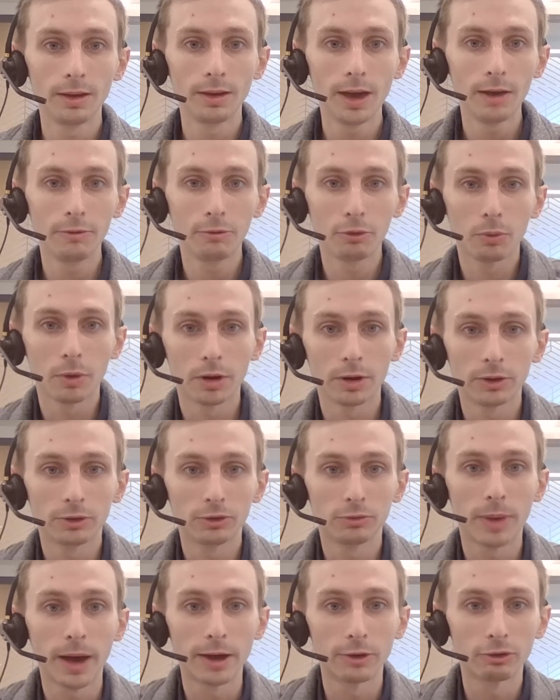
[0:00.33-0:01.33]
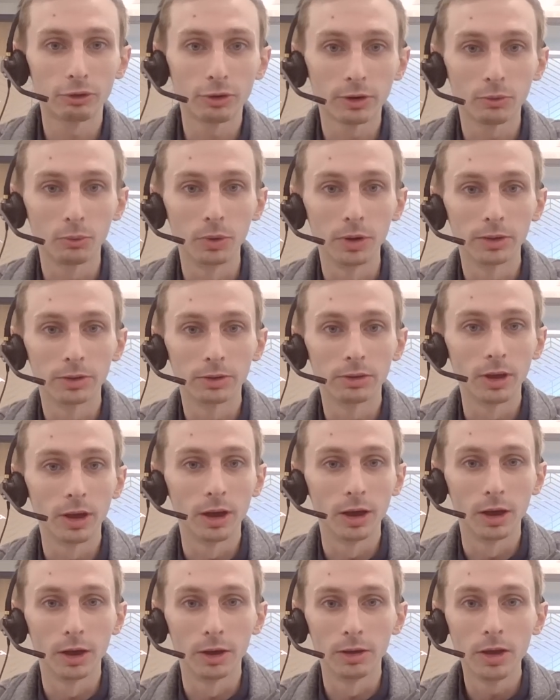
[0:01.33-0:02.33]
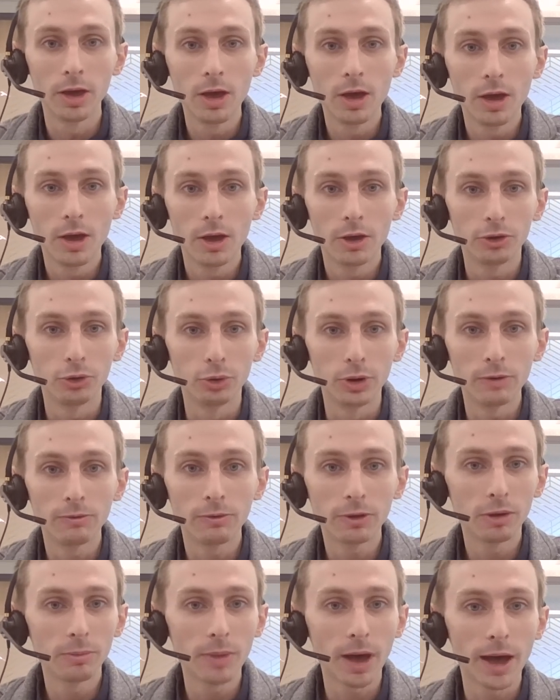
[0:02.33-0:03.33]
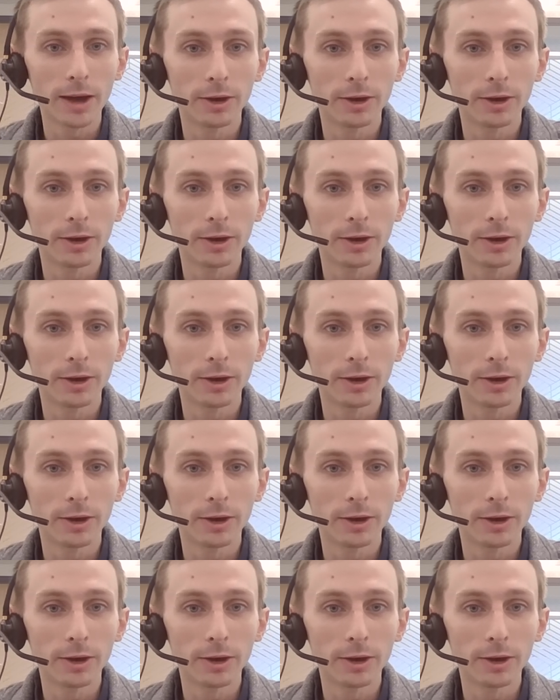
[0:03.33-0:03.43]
Hey everyone, it's Patrick with Univium.